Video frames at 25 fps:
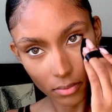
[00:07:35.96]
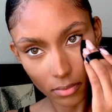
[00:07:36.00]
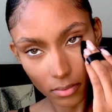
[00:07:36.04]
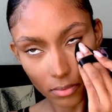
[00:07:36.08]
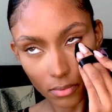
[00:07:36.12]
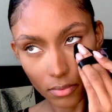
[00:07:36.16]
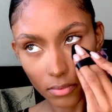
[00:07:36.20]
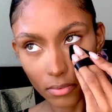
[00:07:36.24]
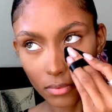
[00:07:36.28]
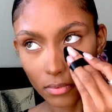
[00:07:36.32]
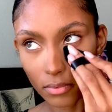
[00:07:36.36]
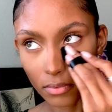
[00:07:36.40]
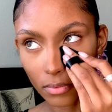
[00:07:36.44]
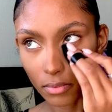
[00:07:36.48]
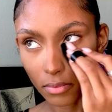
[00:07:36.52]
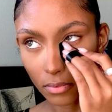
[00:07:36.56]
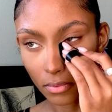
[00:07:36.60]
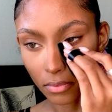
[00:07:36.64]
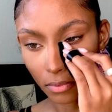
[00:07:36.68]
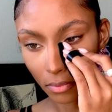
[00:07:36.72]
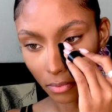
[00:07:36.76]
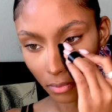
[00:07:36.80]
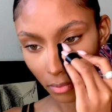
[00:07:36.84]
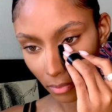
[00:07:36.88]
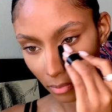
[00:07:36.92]
keen,
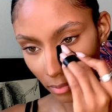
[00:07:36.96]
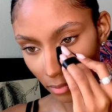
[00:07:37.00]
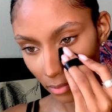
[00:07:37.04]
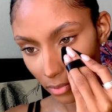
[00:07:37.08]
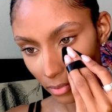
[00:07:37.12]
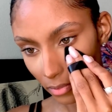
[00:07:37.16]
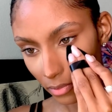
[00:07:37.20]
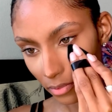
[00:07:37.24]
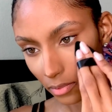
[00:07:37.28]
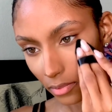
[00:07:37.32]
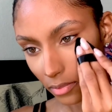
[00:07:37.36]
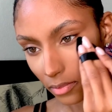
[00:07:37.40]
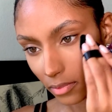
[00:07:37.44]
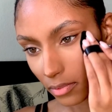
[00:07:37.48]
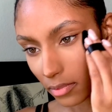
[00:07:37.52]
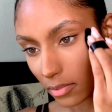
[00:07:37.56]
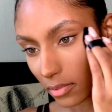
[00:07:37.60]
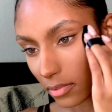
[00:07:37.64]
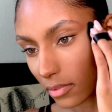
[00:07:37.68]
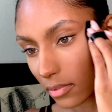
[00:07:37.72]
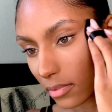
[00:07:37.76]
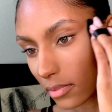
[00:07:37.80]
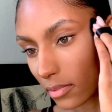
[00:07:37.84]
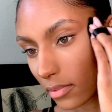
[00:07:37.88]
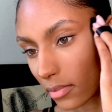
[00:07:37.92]
sharp,
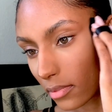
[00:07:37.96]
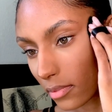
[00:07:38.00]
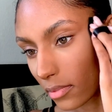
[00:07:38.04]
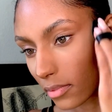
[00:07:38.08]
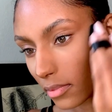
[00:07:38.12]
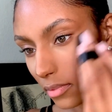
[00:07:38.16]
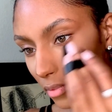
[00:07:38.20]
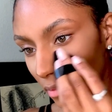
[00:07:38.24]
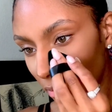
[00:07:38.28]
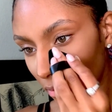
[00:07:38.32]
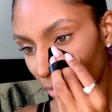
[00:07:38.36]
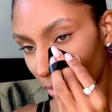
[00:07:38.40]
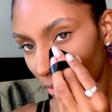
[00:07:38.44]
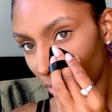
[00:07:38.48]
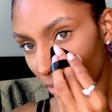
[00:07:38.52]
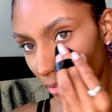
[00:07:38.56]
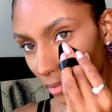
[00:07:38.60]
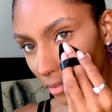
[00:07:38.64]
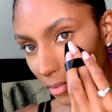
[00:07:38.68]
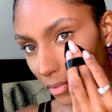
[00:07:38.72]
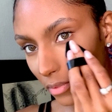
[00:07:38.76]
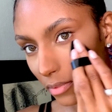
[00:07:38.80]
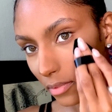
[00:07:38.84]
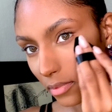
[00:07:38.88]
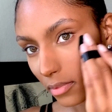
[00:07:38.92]
prominent,
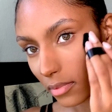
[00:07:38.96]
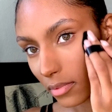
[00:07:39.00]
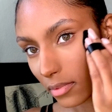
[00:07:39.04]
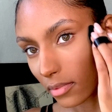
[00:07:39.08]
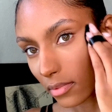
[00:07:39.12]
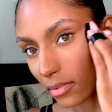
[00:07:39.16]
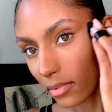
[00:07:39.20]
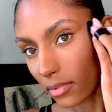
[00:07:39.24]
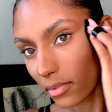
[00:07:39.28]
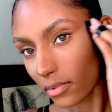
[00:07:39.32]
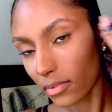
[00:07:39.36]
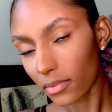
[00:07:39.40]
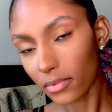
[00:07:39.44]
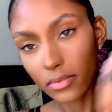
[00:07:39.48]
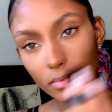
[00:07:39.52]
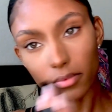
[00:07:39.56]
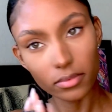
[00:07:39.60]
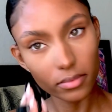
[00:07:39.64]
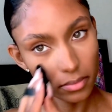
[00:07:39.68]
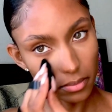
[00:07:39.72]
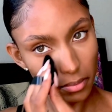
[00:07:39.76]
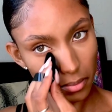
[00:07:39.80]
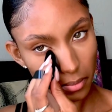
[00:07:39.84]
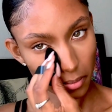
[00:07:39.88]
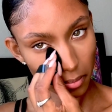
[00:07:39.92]
everything
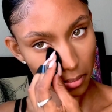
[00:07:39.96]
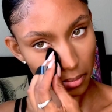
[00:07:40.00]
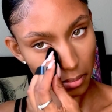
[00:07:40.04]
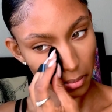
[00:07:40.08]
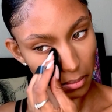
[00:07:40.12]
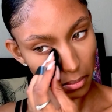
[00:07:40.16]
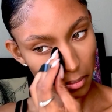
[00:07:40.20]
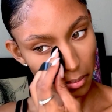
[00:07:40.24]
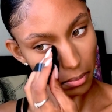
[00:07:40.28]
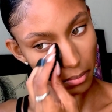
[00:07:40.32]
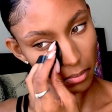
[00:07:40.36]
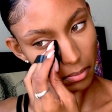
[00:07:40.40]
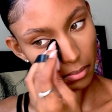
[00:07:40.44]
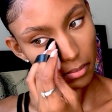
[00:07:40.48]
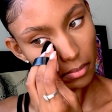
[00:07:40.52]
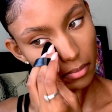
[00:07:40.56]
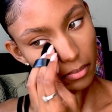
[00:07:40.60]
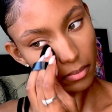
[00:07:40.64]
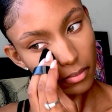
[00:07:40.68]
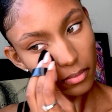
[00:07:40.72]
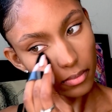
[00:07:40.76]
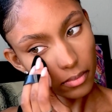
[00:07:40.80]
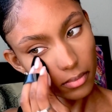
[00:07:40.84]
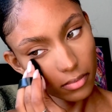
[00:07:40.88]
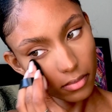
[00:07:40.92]
that I like my makeup
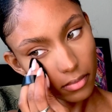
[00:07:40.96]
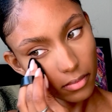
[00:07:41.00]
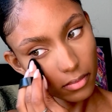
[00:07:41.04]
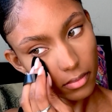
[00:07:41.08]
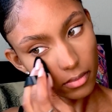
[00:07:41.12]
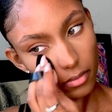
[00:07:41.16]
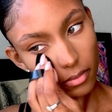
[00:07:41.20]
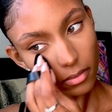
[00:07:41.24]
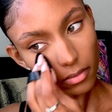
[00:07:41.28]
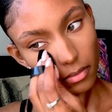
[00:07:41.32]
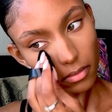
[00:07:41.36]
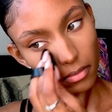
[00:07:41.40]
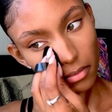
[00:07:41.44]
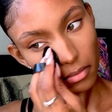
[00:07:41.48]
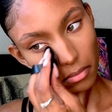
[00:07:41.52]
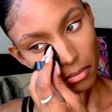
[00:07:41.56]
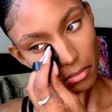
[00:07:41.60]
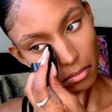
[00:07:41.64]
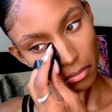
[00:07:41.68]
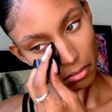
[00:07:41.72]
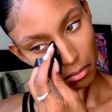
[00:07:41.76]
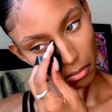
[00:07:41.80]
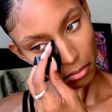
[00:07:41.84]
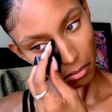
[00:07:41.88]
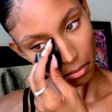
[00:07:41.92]
and my nose to
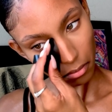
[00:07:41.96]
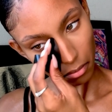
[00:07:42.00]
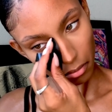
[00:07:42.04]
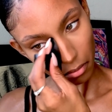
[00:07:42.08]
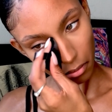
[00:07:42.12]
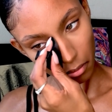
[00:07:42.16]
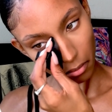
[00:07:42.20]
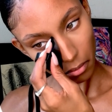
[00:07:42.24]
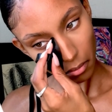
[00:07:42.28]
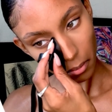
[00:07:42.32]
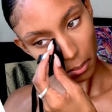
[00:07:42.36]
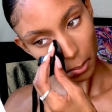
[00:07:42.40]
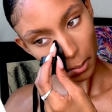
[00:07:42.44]
look like. So